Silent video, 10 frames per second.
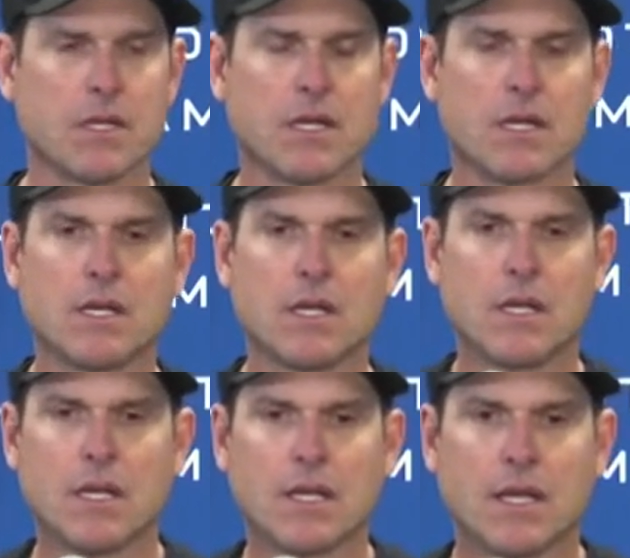Uh,
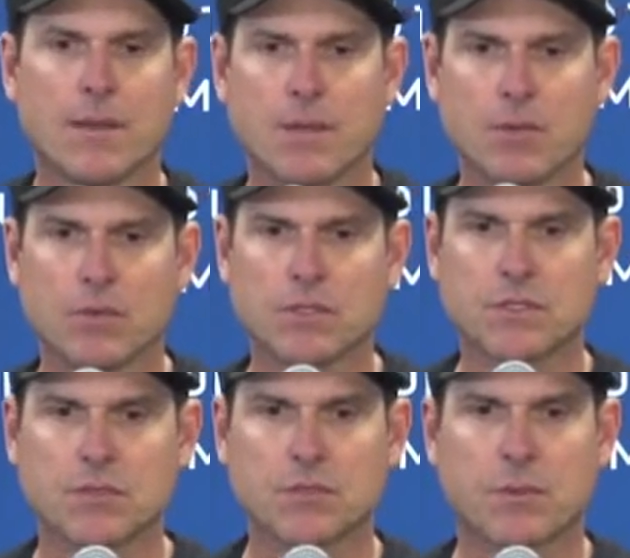I mean, it
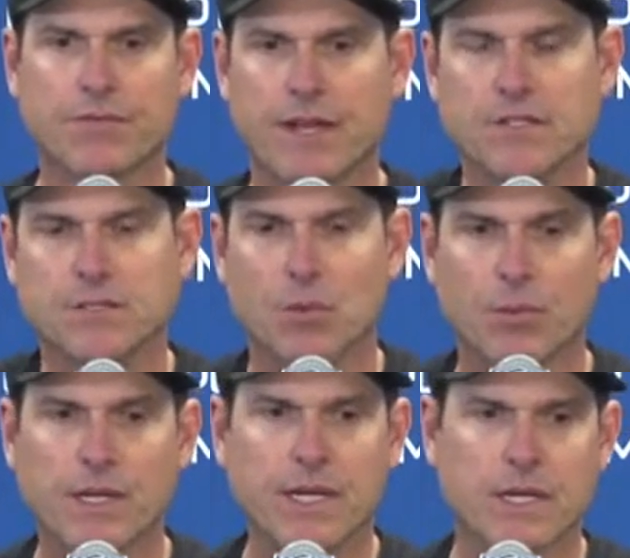was it was perfection. What
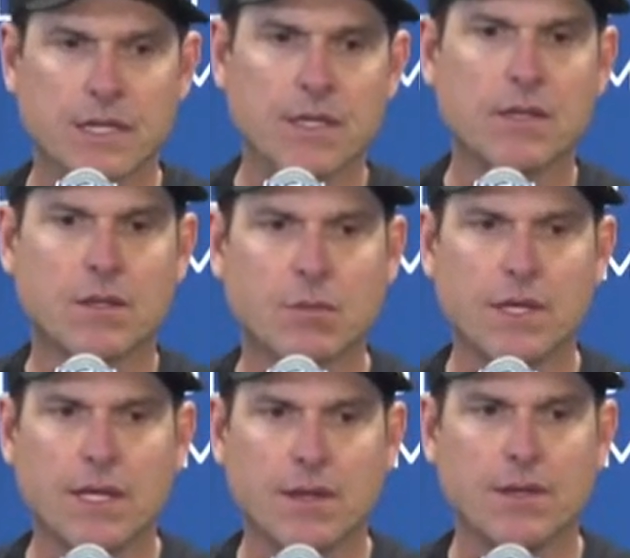we needed, we
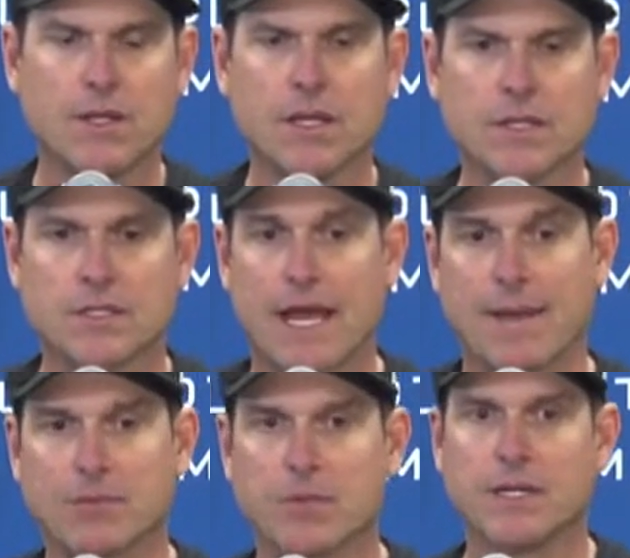needed
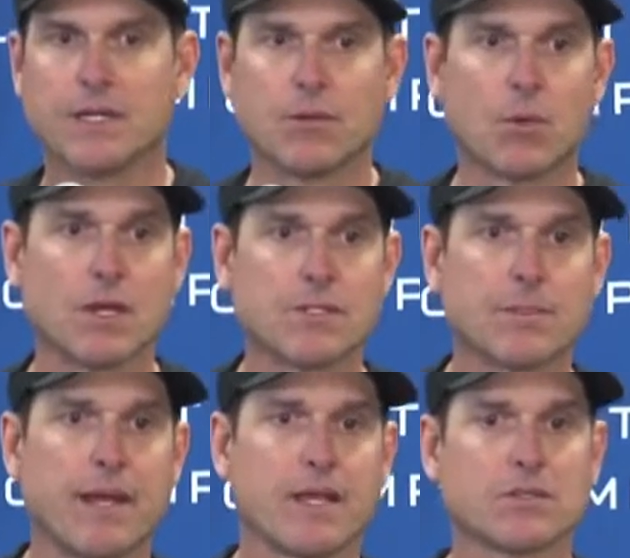stops. We needed to rush
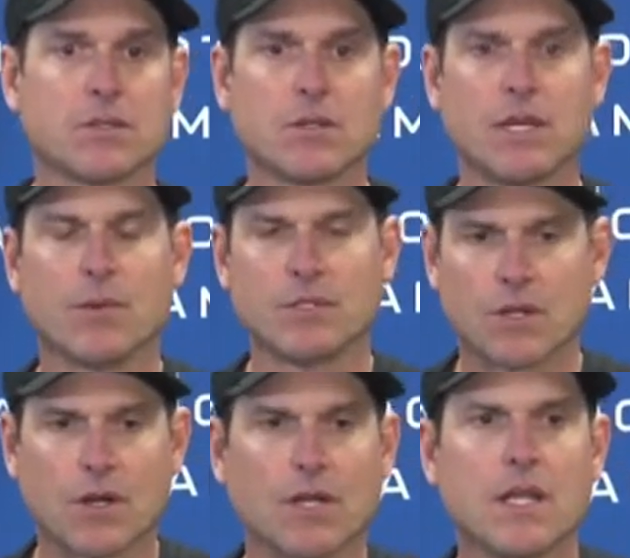the passer, and we
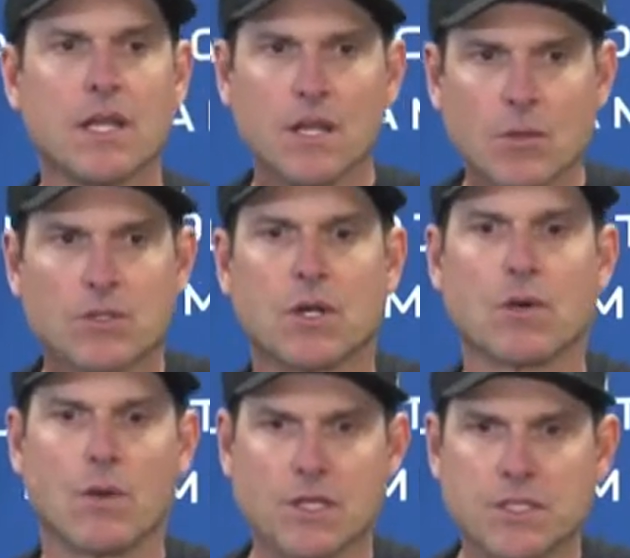started
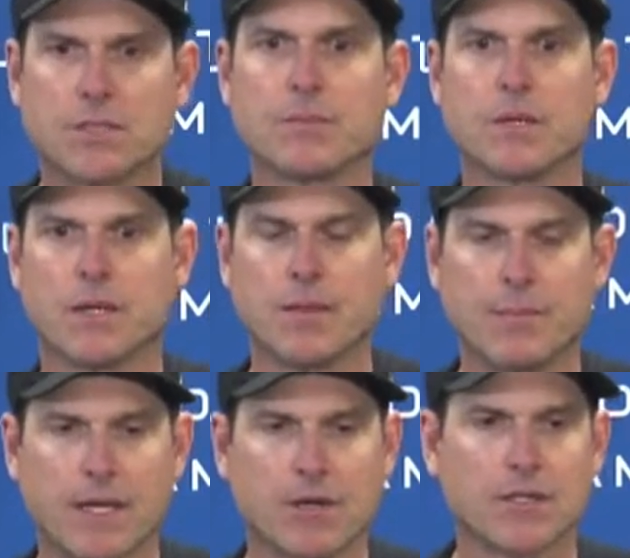started rushing him uh,
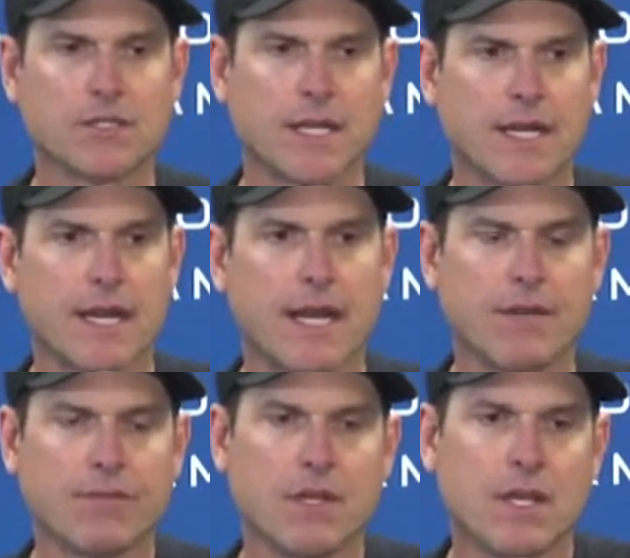better in the second
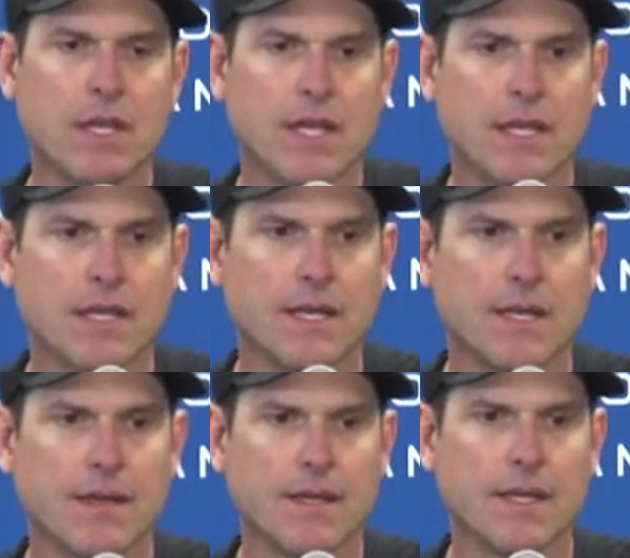half, and
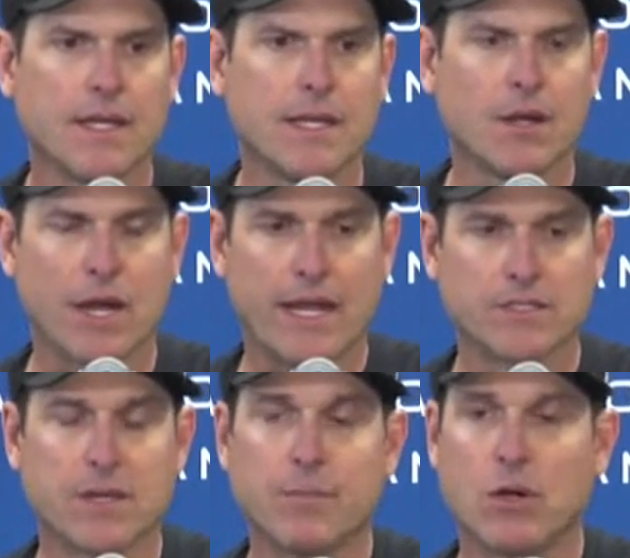uh, getting our
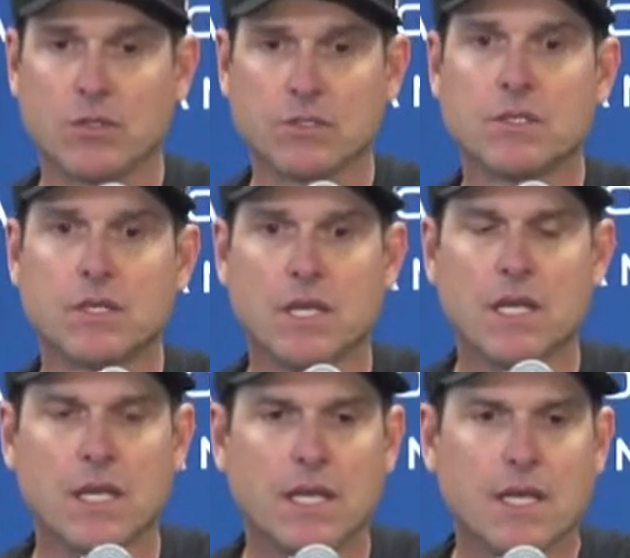hands on balls.
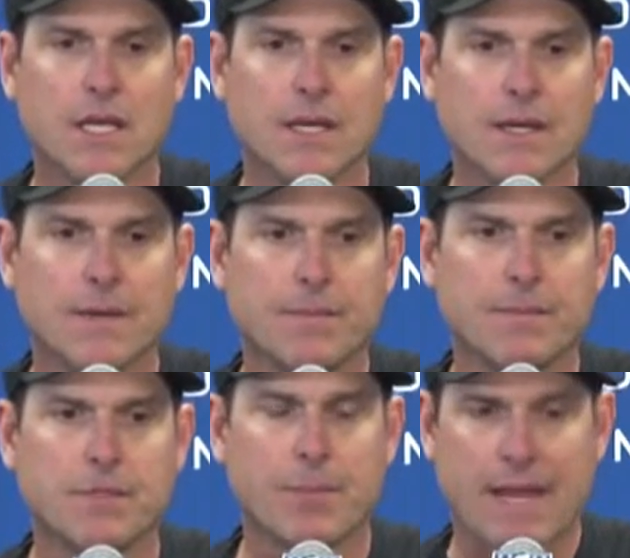Uh,
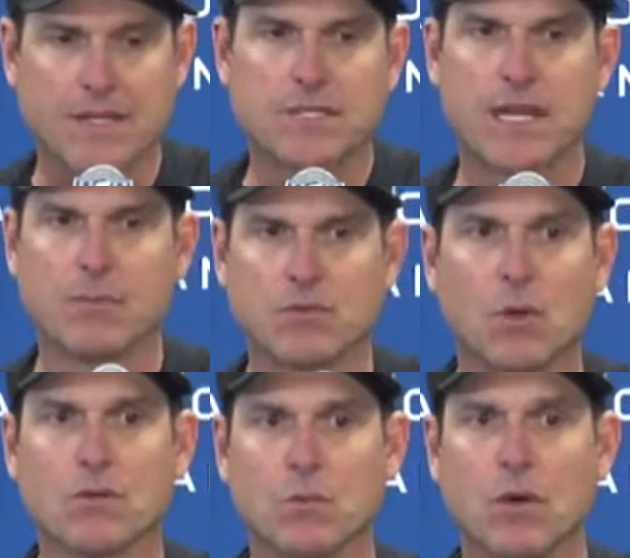their pass game was
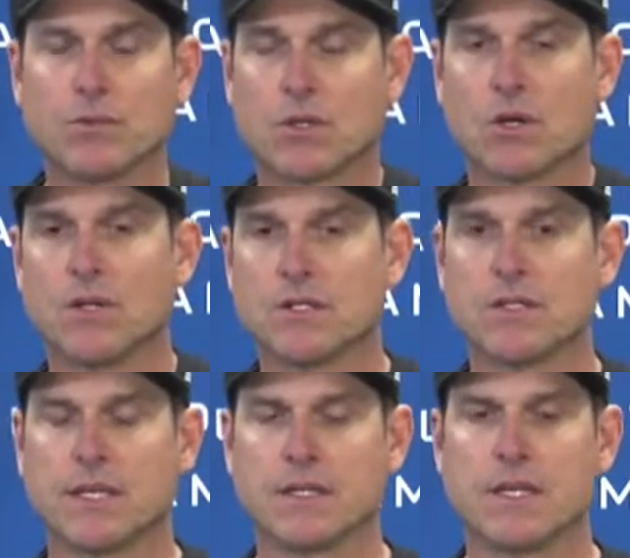what, what was hurting
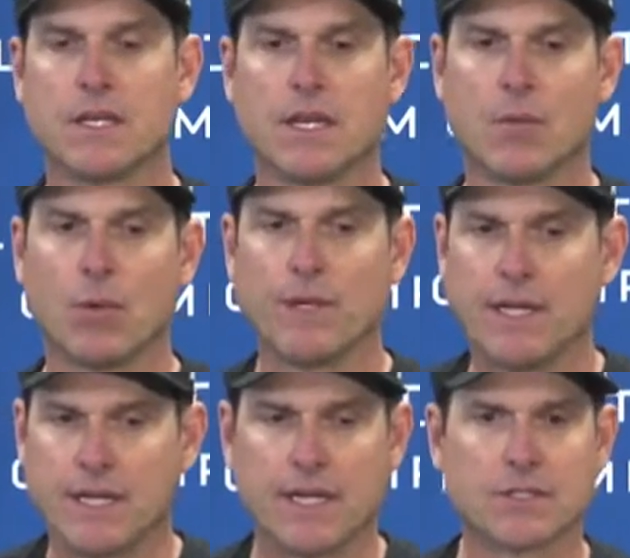us, and, and what we
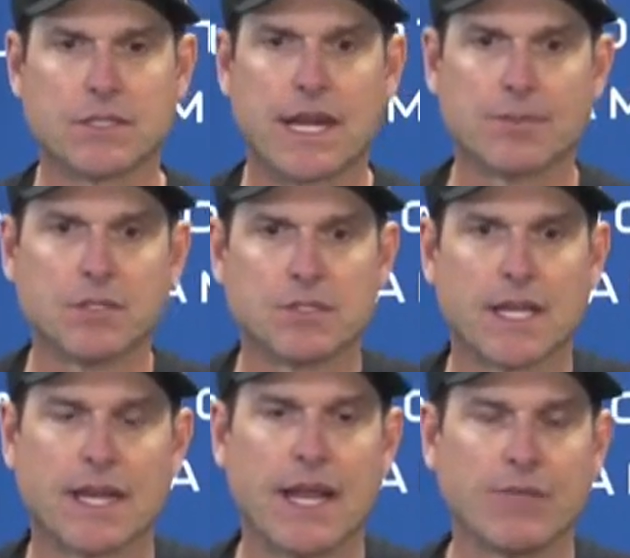needed to get stopped in the
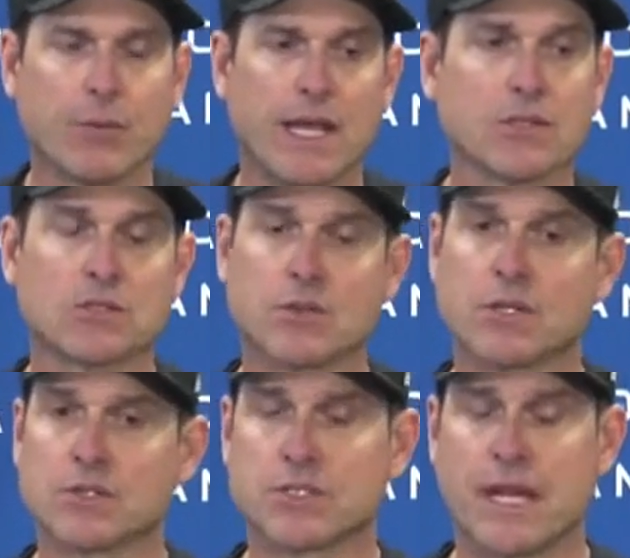second half, and we got those
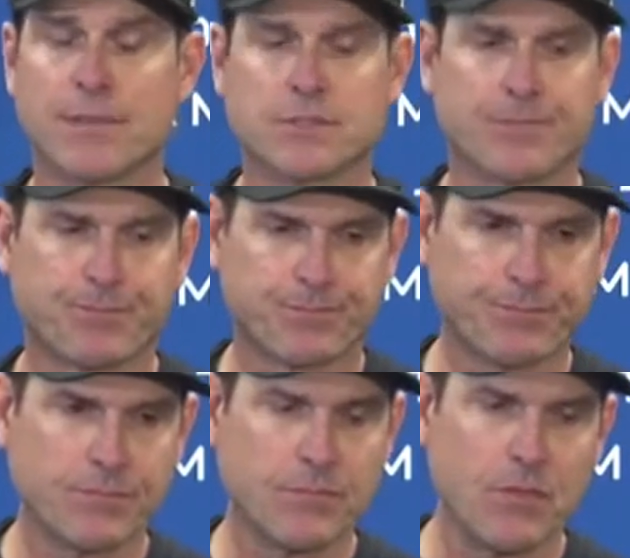critical stops
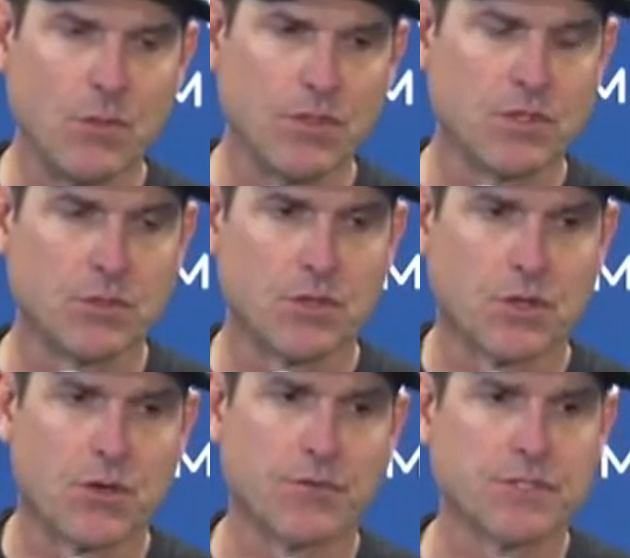with the two
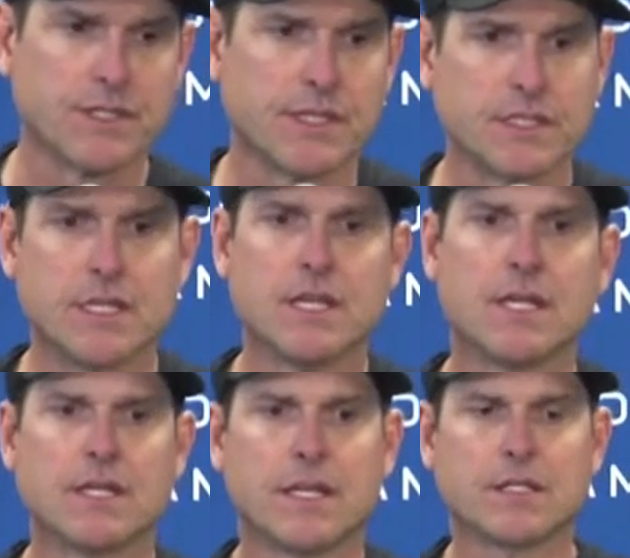turnovers, and then
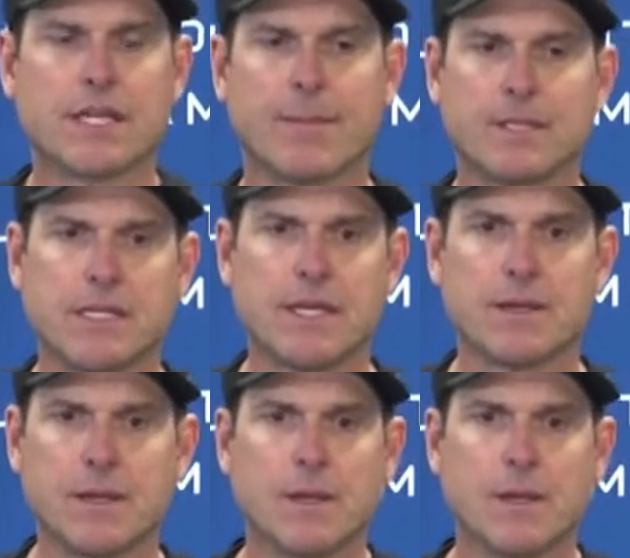then the stop at the end.